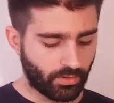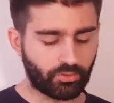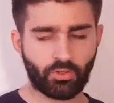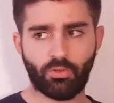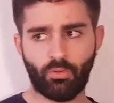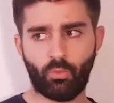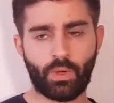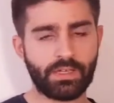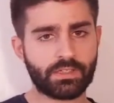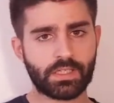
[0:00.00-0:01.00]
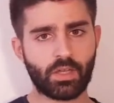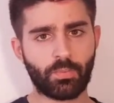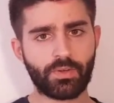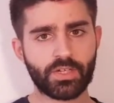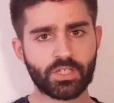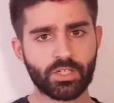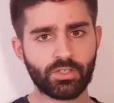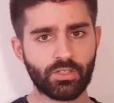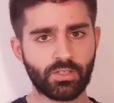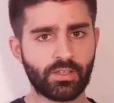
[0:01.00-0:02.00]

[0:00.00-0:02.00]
So one is the operation